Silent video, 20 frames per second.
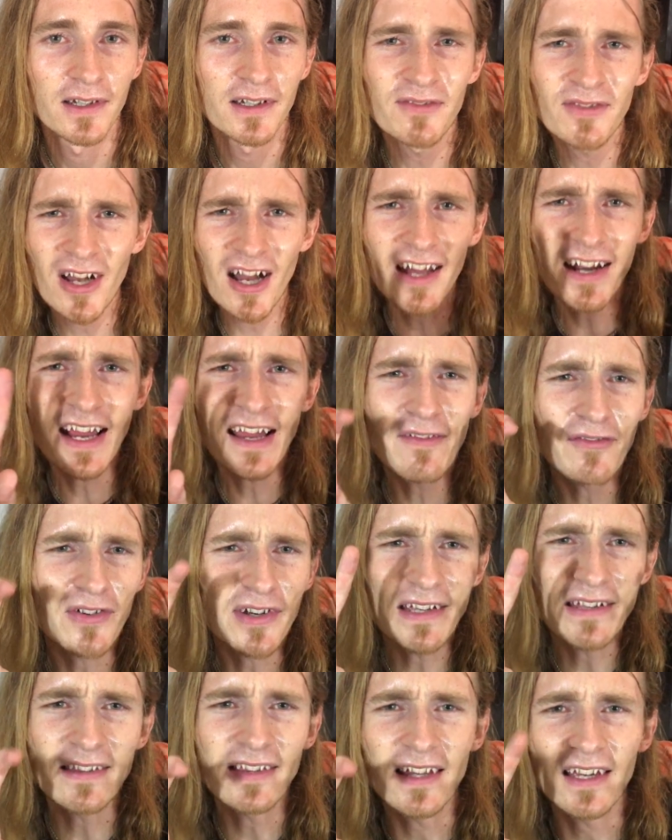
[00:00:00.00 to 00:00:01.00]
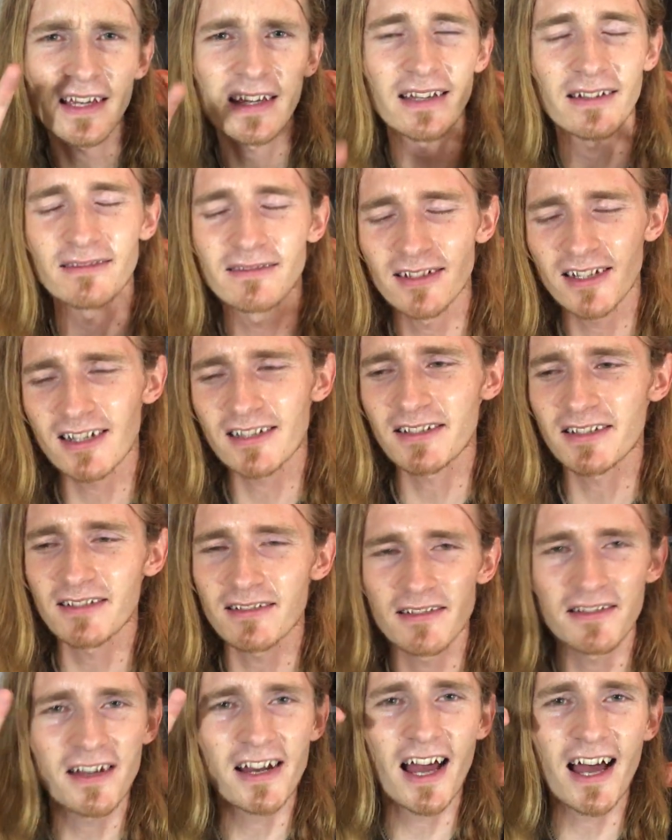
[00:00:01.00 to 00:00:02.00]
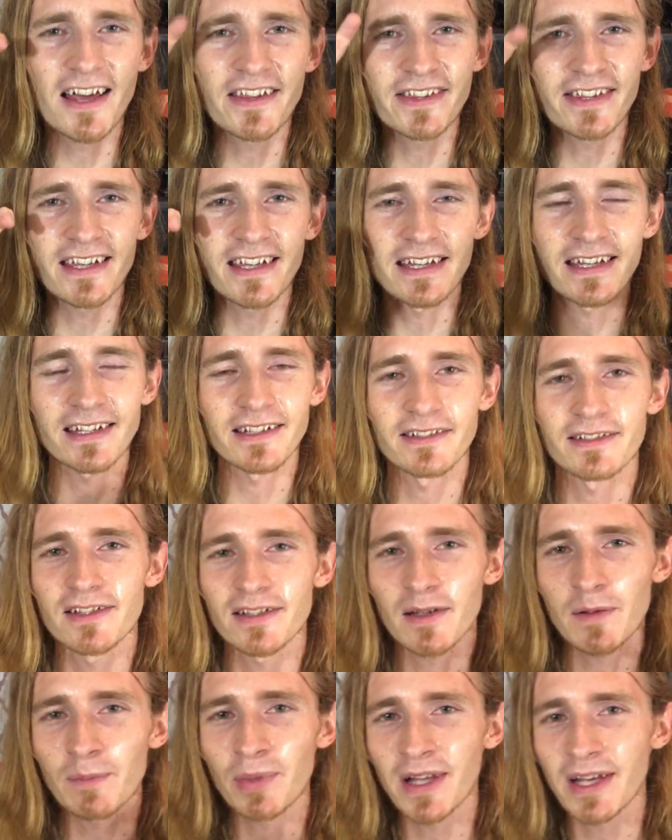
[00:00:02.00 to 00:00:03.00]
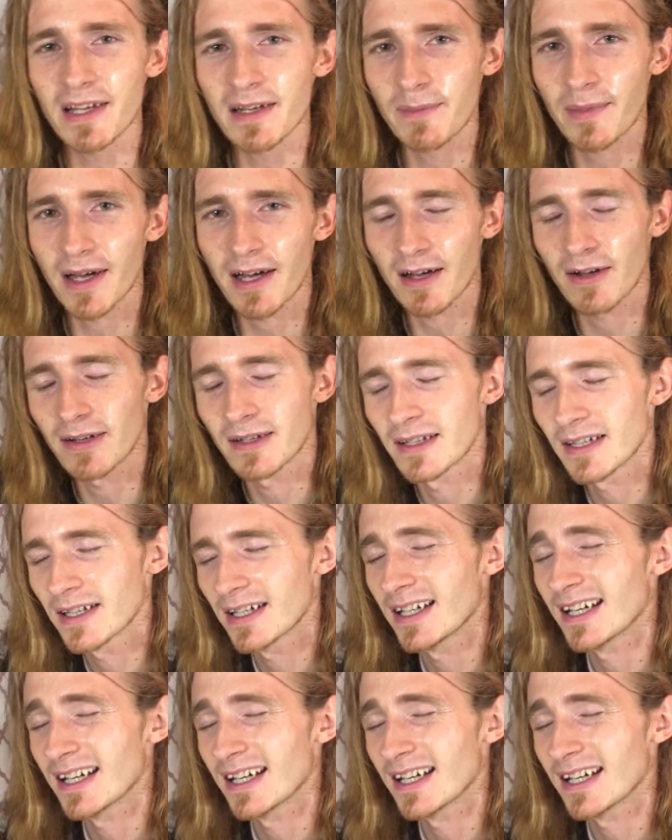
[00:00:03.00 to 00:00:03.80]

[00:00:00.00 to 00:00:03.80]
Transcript: You've got everything. There's nothing to complain about.